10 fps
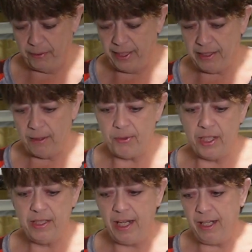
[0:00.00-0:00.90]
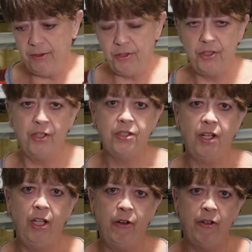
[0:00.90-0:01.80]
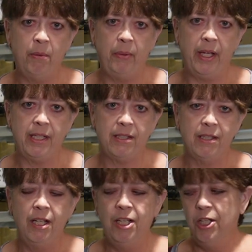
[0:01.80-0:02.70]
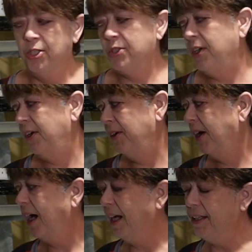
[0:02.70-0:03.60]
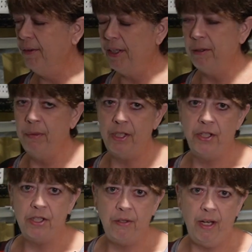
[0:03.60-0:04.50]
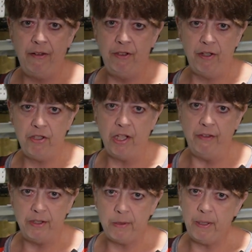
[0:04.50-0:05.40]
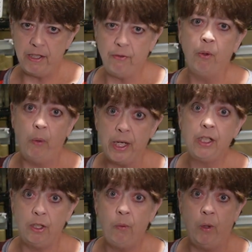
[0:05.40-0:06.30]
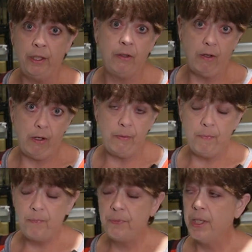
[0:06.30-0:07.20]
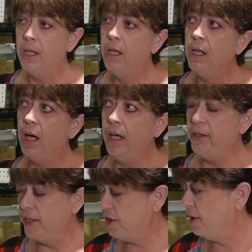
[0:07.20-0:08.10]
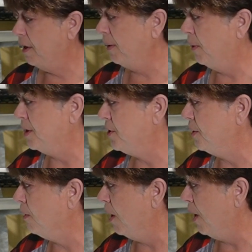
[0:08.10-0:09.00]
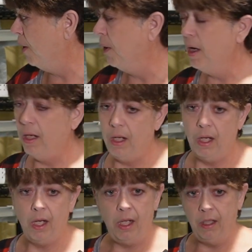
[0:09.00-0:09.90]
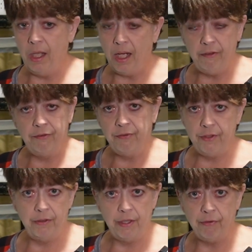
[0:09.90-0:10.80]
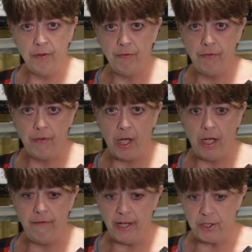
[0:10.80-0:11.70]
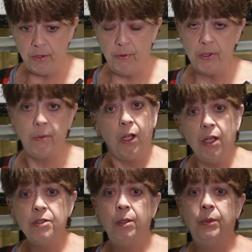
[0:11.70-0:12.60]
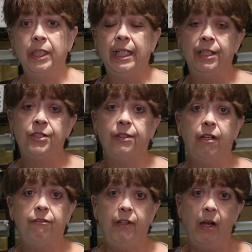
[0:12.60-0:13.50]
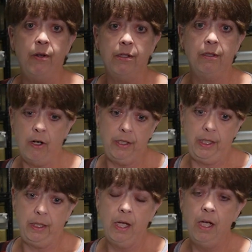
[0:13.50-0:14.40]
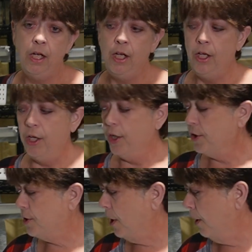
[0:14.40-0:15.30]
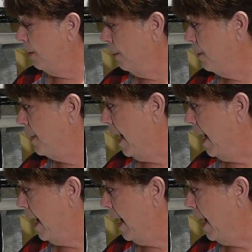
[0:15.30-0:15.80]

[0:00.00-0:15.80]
Plants upside down, dirt's all over the place. So, highly recommend that you have enough shelving space for what you want to grow. This year, I want to grow a lot of different vegetables, but also I want to get into cut flower gardening. So